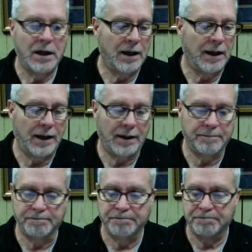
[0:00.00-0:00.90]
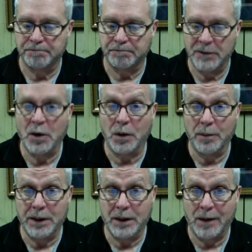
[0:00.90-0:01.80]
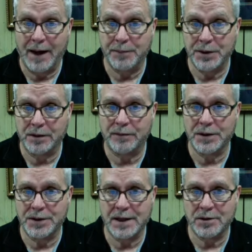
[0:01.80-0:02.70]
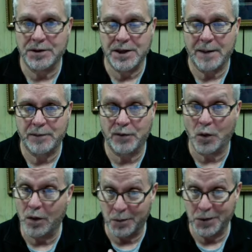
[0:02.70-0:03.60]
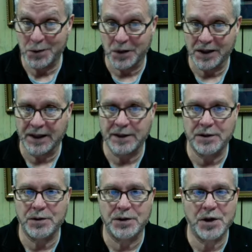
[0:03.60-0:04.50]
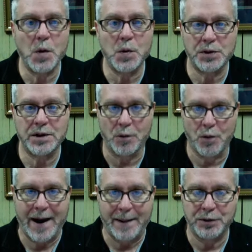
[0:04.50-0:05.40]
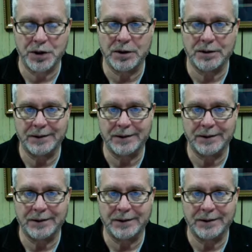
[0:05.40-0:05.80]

There will be a rapture. 1 Thessalonians chapter 4, which we're going to get to, shows the rapture.